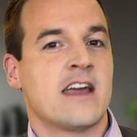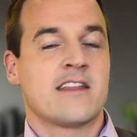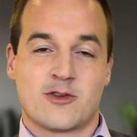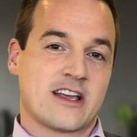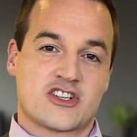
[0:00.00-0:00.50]

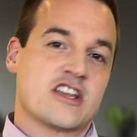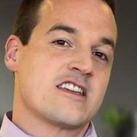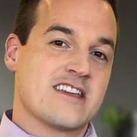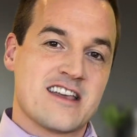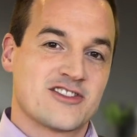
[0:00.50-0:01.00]
That was actually
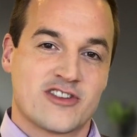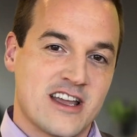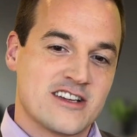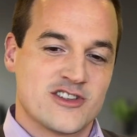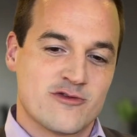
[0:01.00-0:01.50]

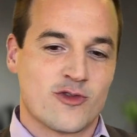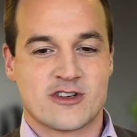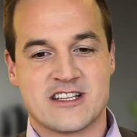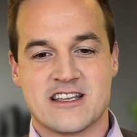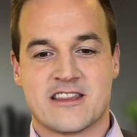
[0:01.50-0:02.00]
yesterday, June
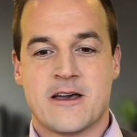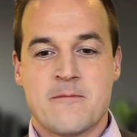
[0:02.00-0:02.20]
14th.